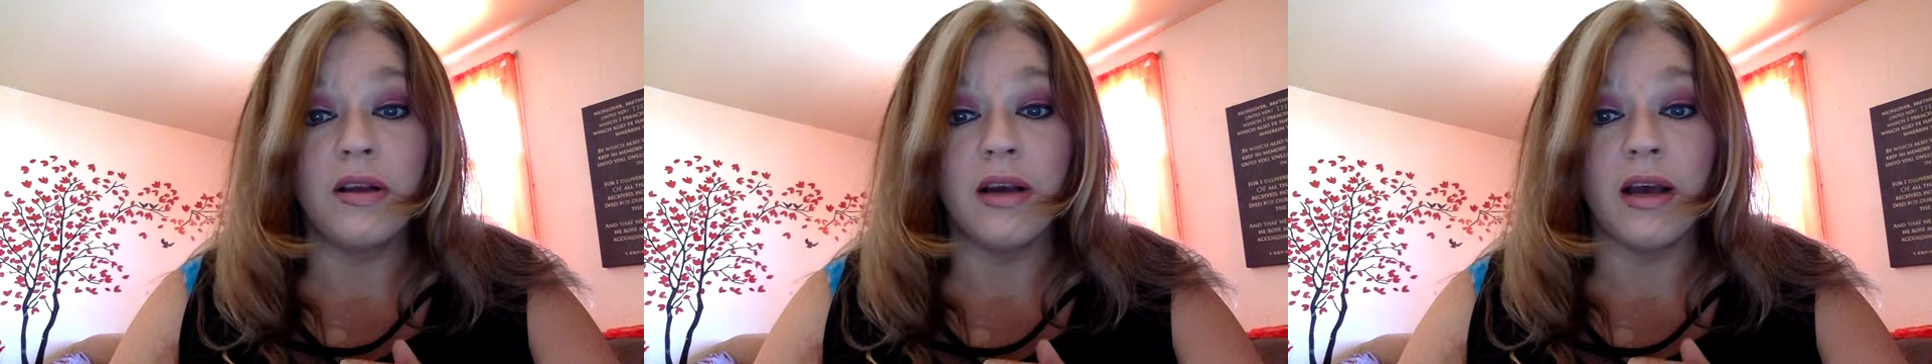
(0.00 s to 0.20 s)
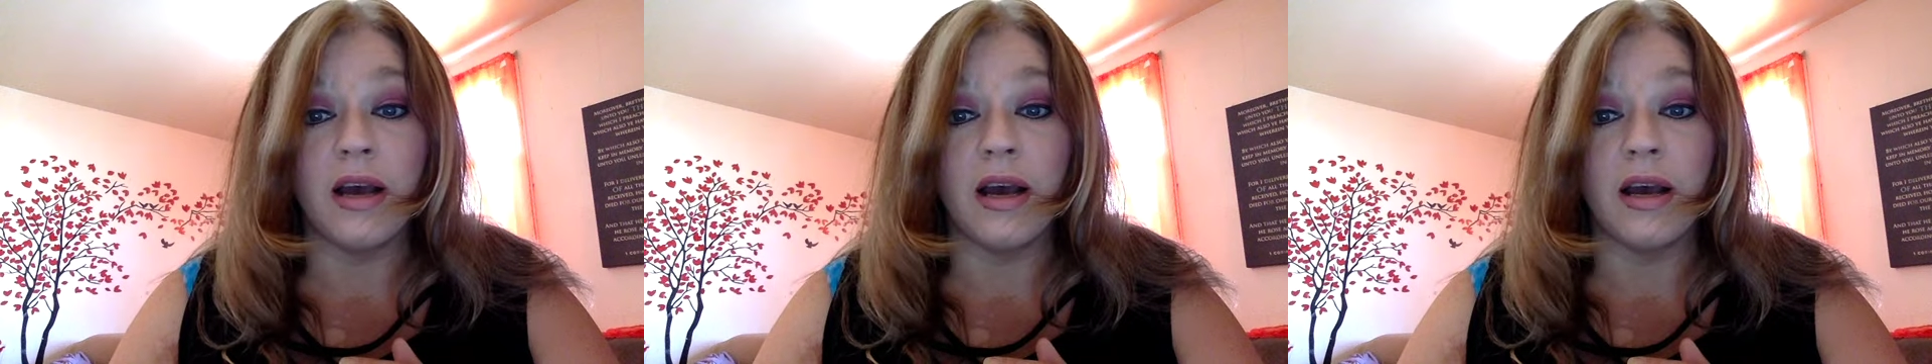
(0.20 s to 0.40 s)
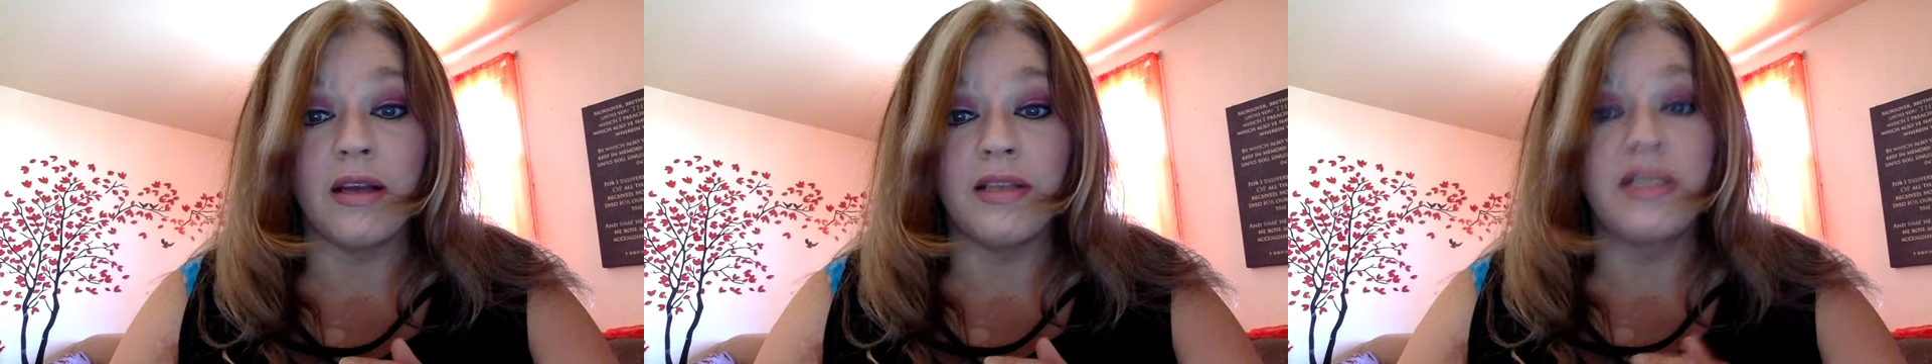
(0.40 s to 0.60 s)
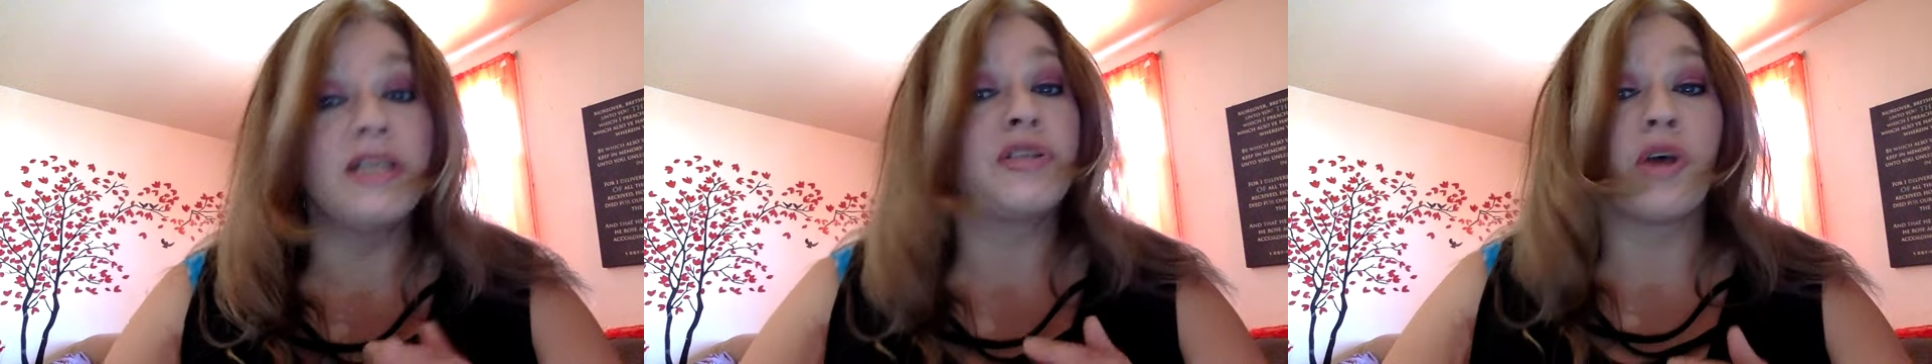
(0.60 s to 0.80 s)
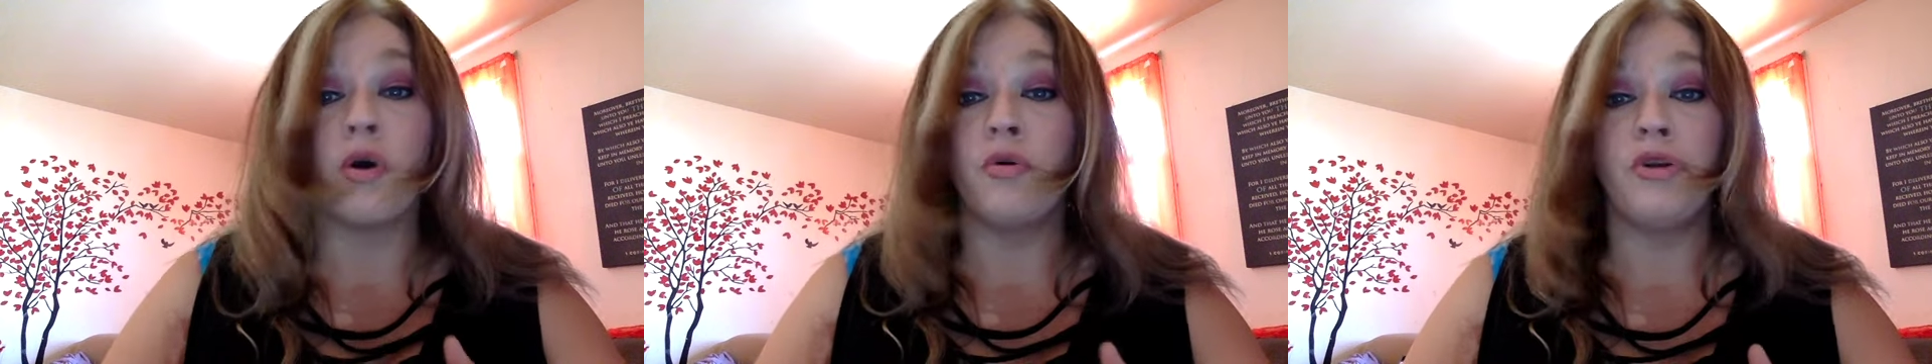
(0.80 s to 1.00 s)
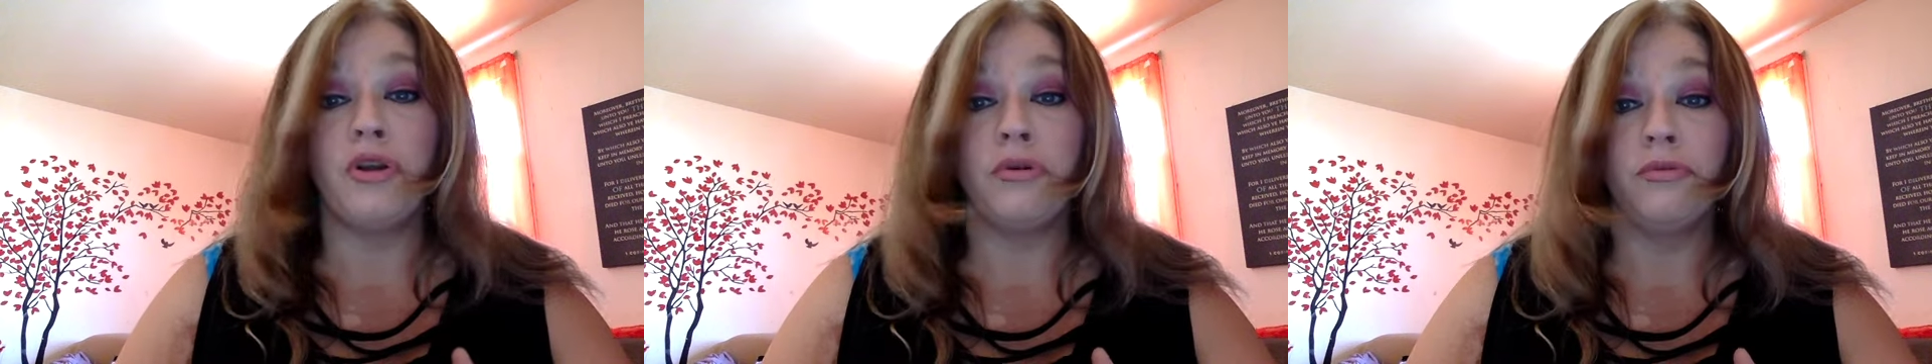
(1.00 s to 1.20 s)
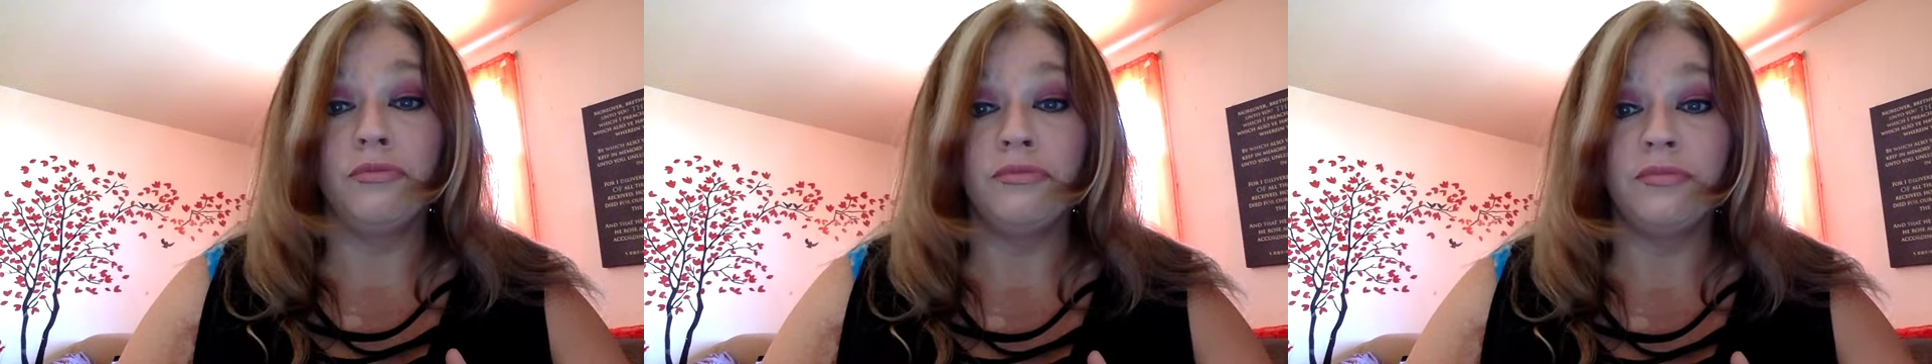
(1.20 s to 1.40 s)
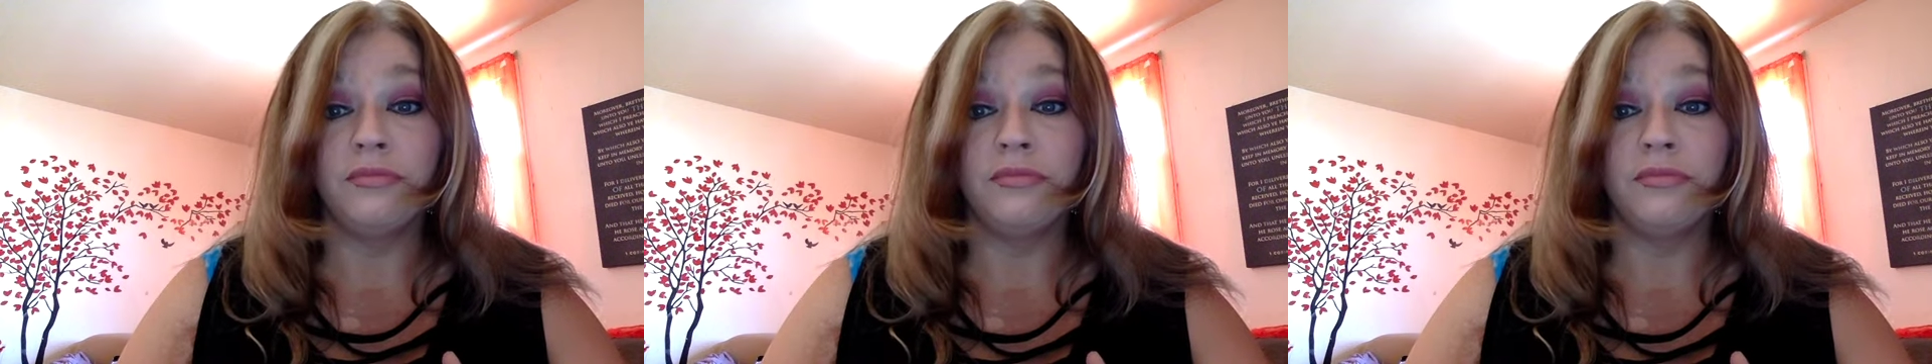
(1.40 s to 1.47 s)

uh, disown you.